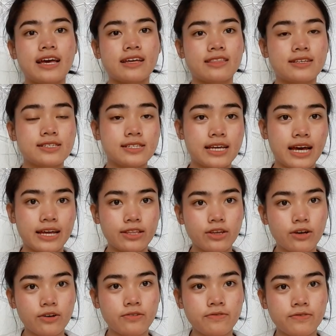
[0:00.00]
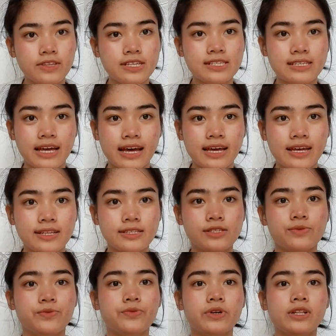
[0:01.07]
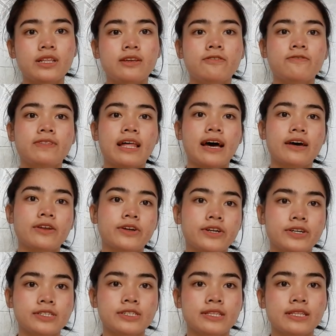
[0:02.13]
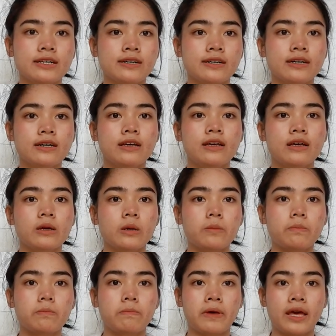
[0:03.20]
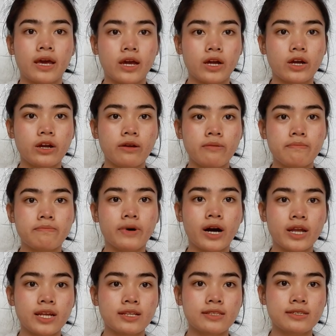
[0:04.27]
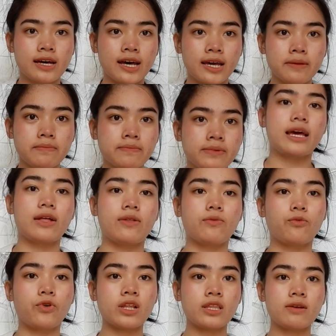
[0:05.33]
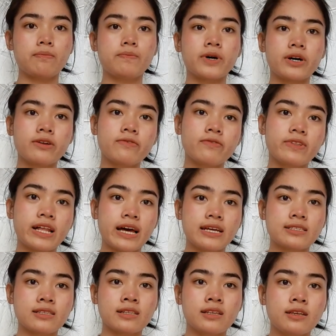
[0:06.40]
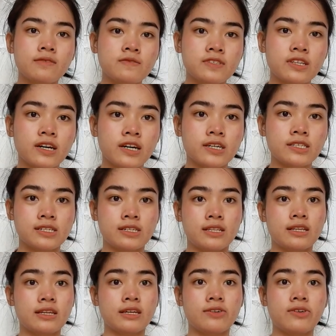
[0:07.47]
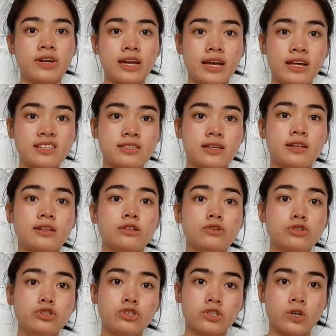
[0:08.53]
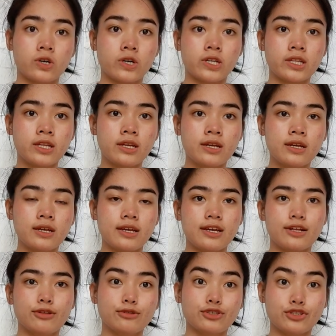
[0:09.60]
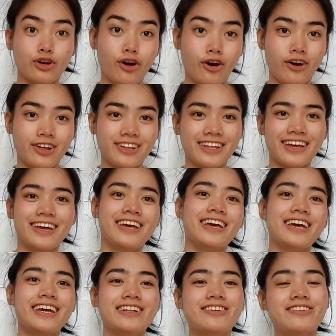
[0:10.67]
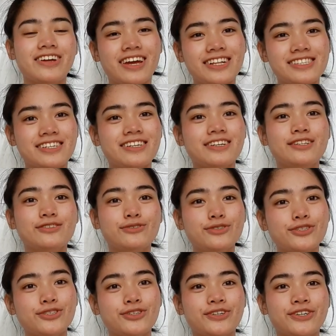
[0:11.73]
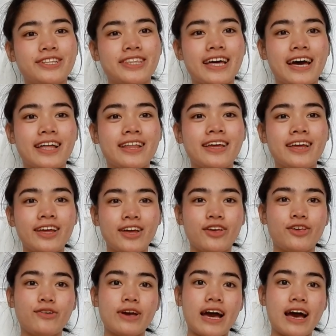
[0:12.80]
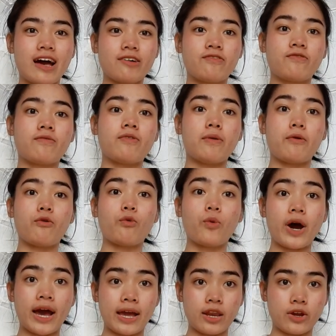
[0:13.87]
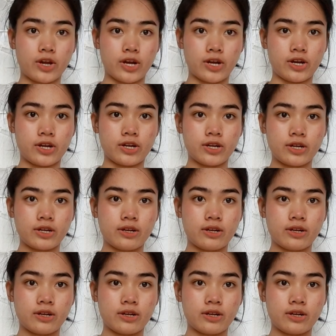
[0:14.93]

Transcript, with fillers: like this kind of designs really flatters the pear body type. And what the butterfly sleeves does, it creates an illusion illusion it creates an illusion that you have wider,